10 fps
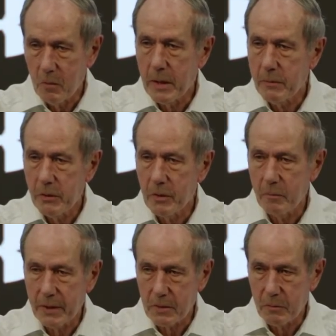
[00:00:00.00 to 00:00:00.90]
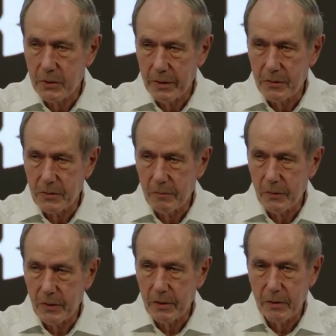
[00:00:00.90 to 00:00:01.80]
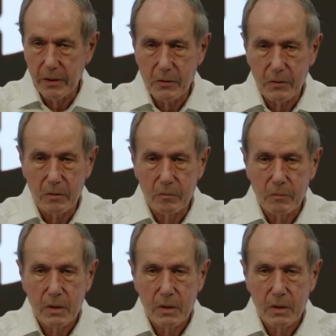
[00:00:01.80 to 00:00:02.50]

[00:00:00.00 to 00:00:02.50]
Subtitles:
maybe you can make some changes if you think you need to.